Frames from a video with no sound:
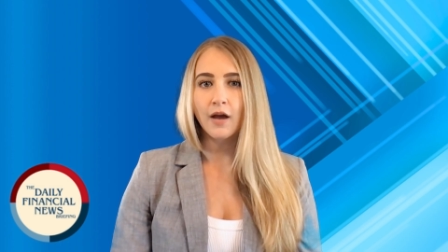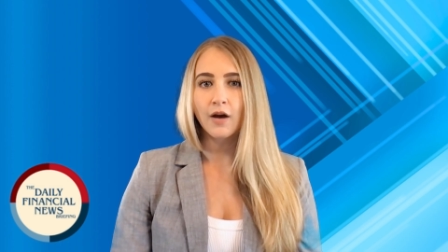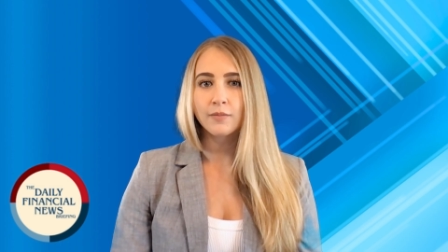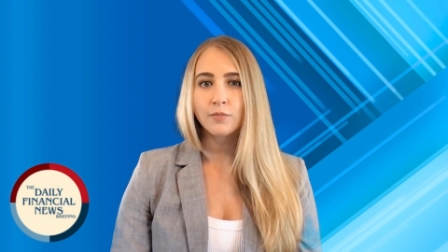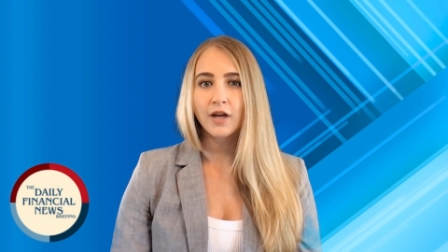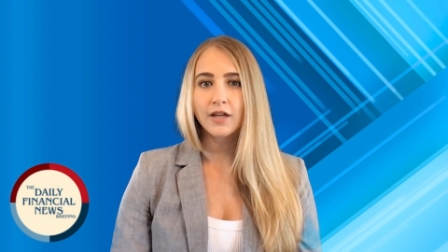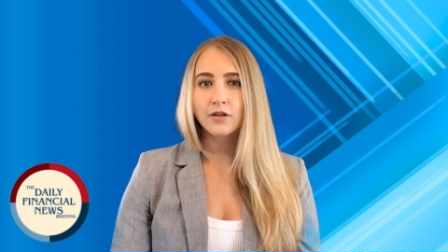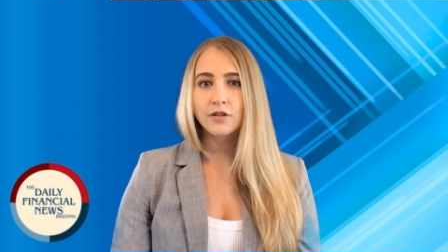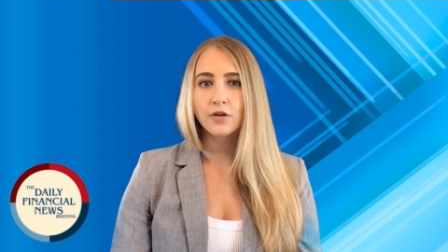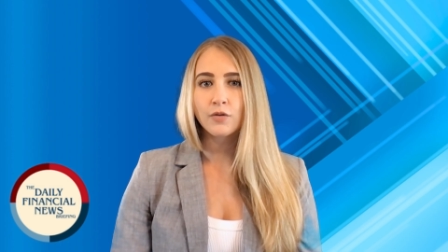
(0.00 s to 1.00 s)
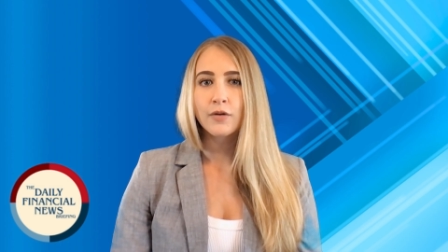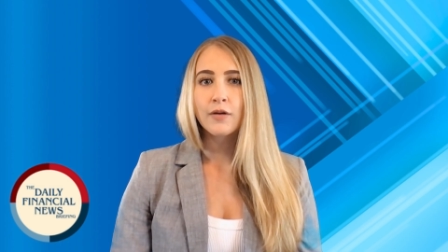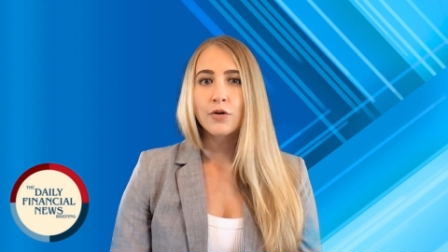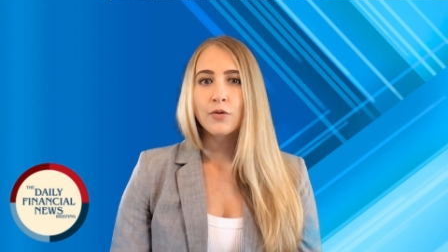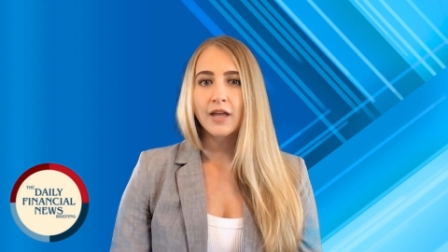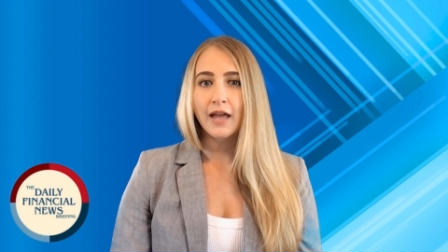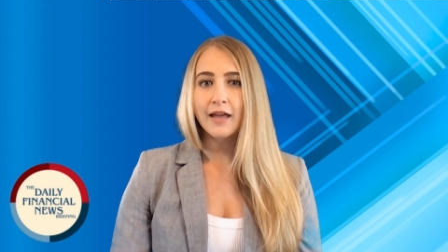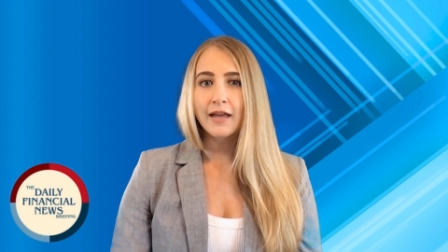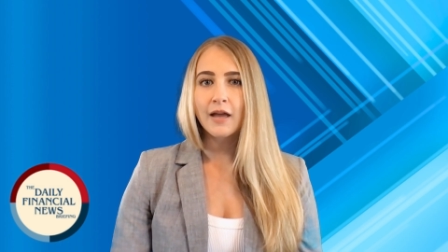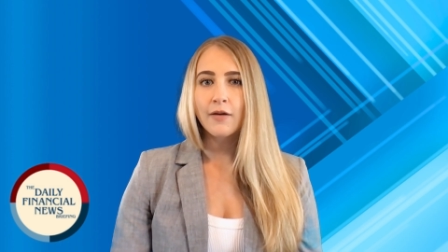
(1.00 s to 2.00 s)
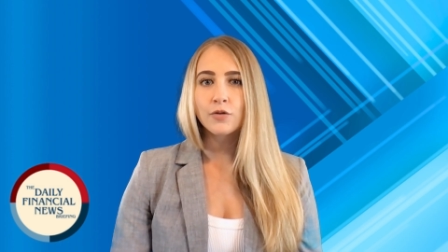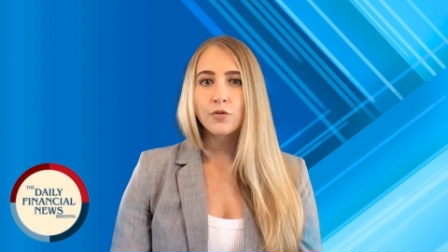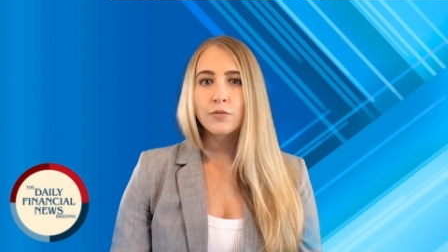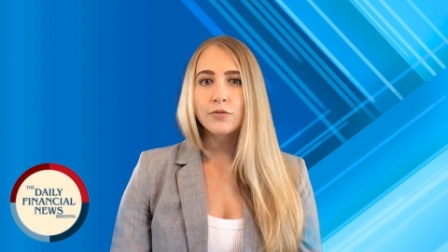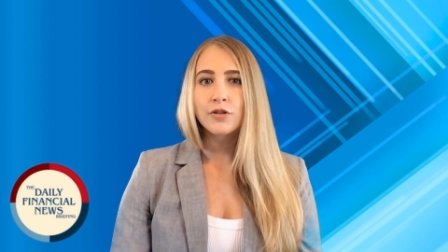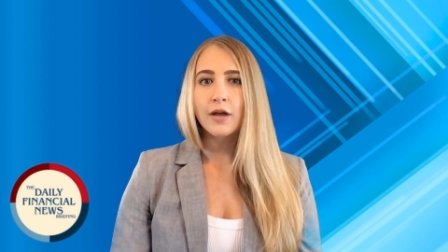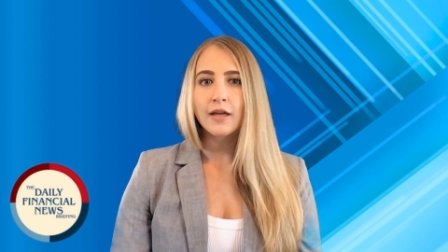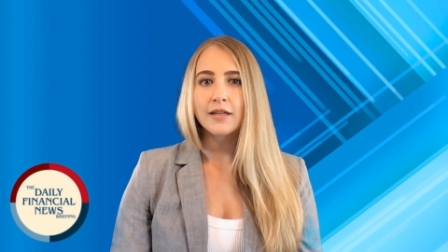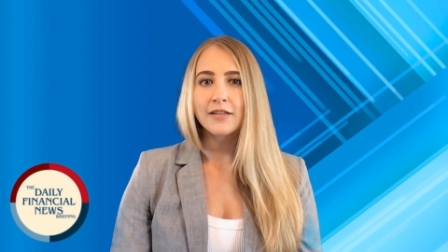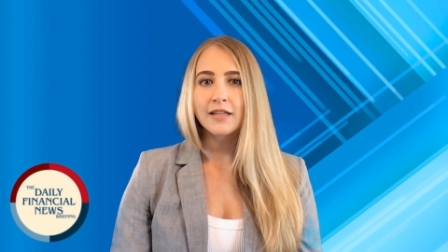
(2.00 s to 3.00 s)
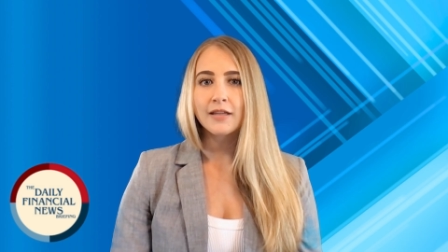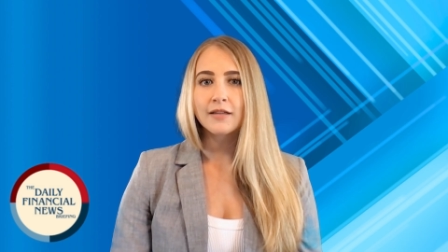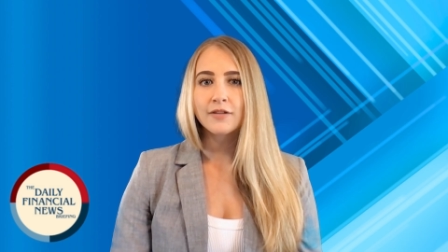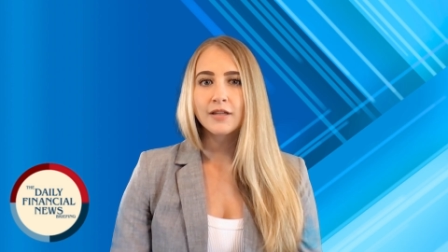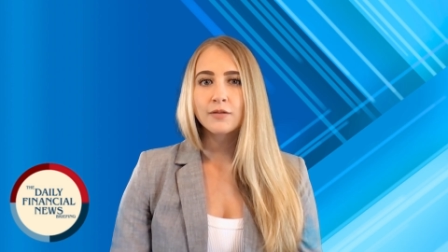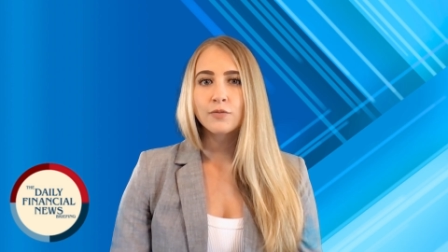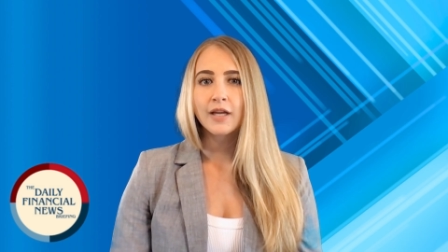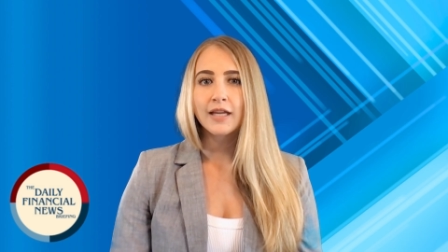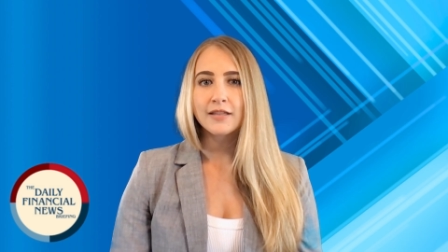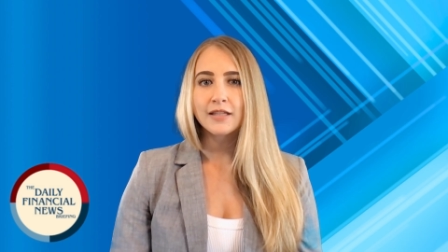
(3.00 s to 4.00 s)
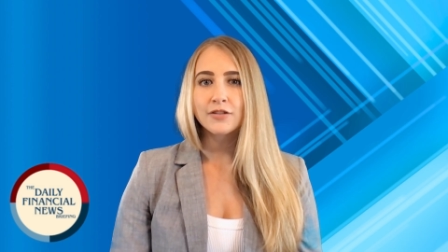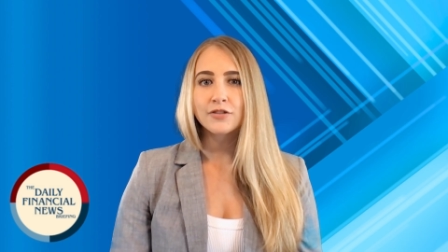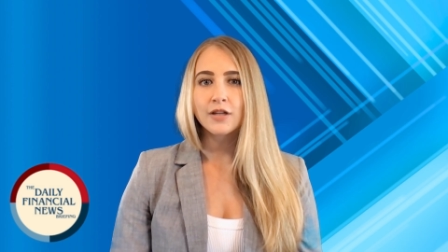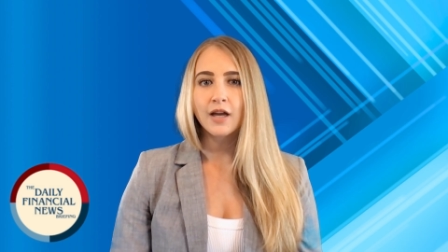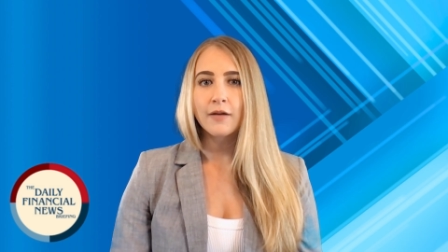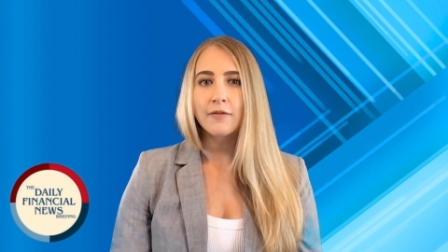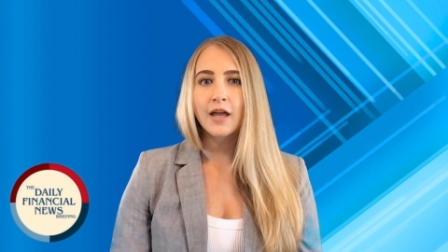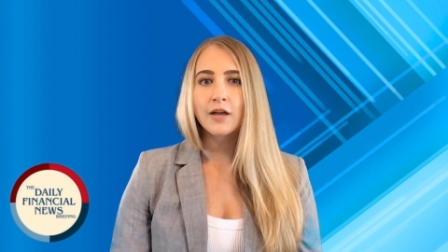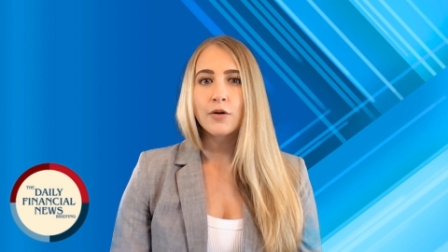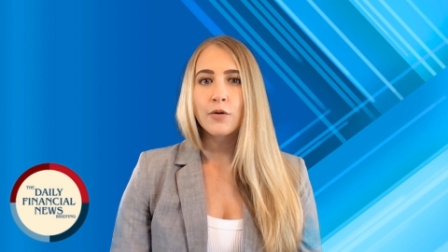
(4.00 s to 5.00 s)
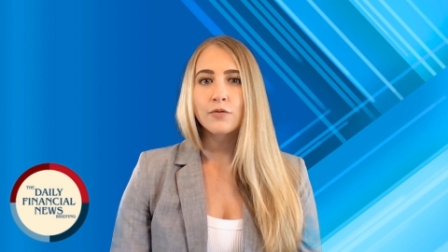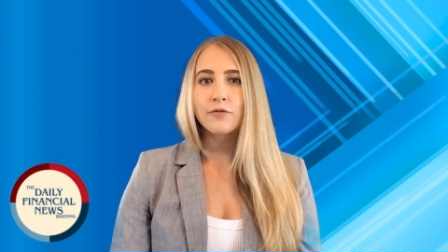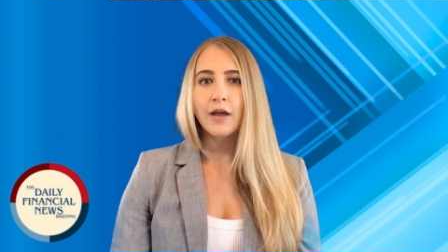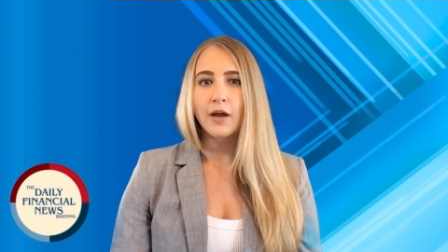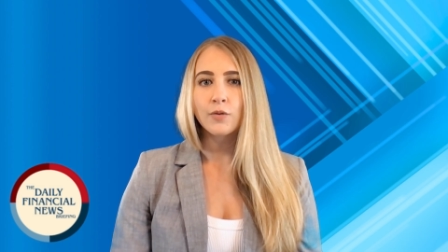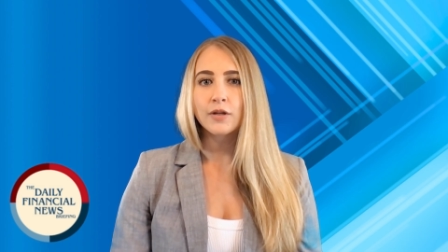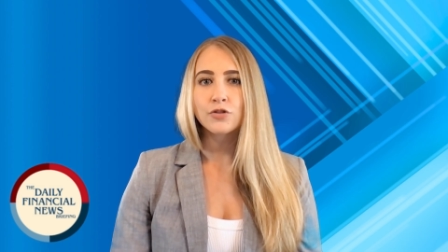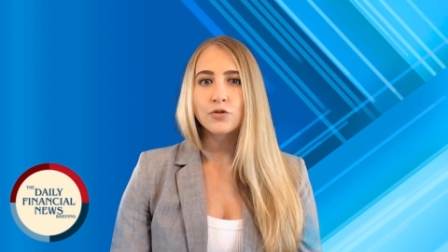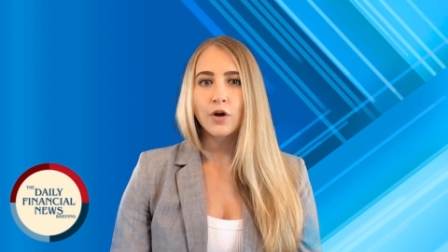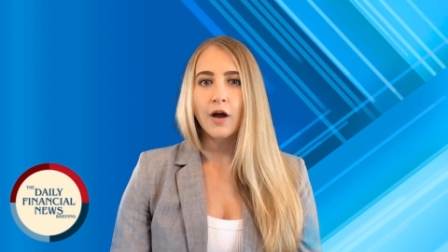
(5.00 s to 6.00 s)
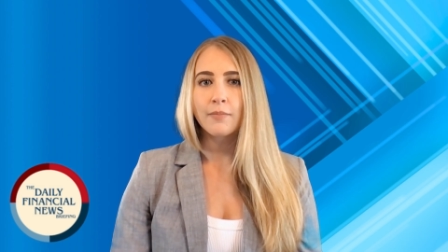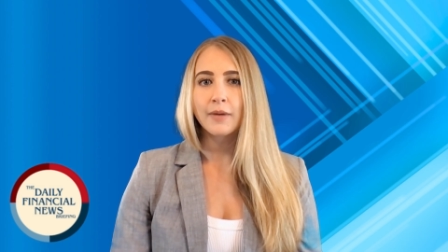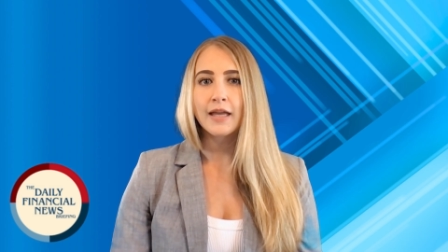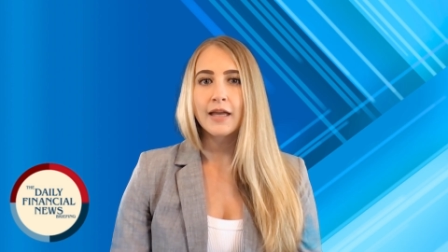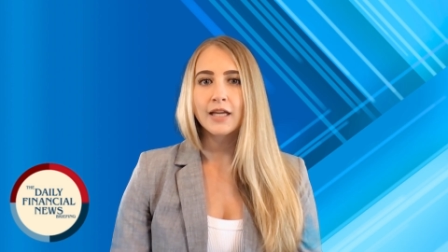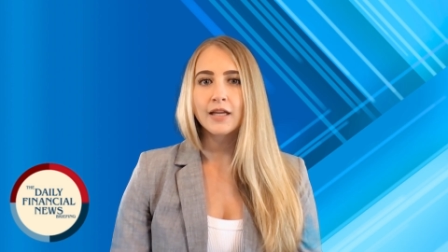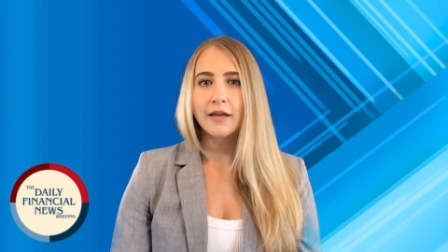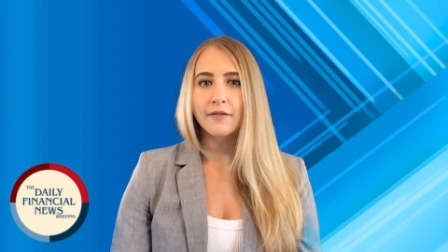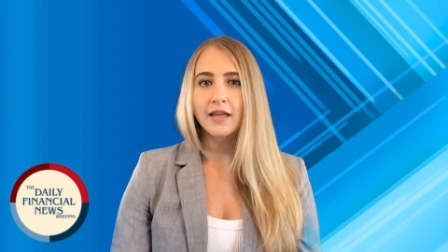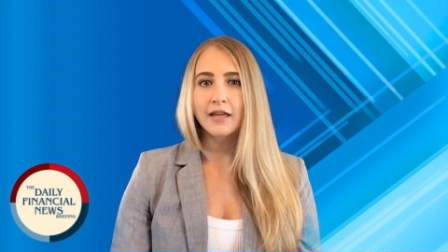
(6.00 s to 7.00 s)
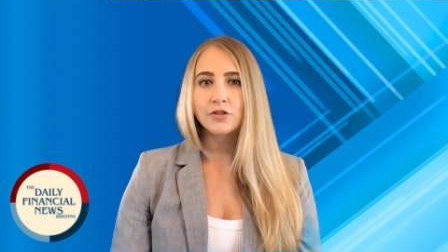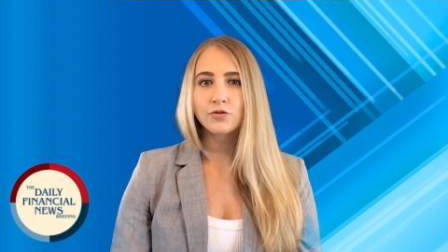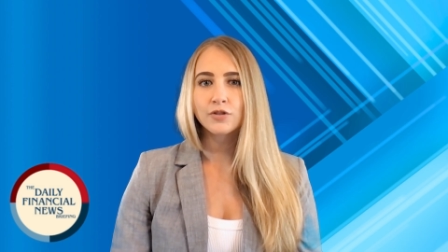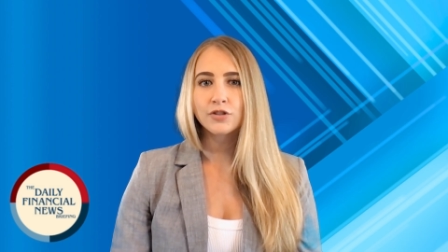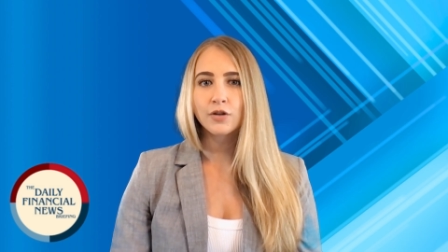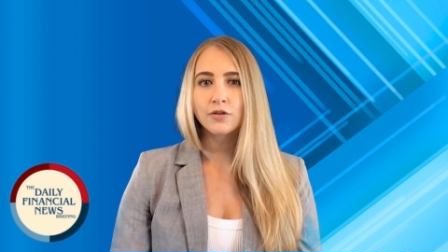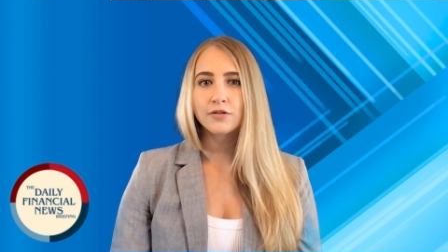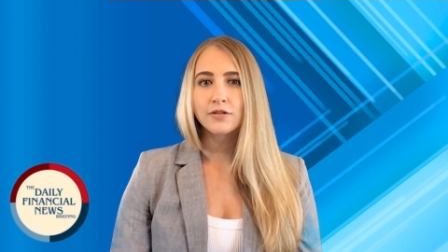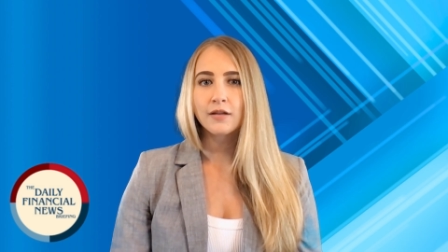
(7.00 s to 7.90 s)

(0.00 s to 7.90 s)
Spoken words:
On a brighter note, United Health Group saw a significant rise in stock value following strong Medicare Advantage results.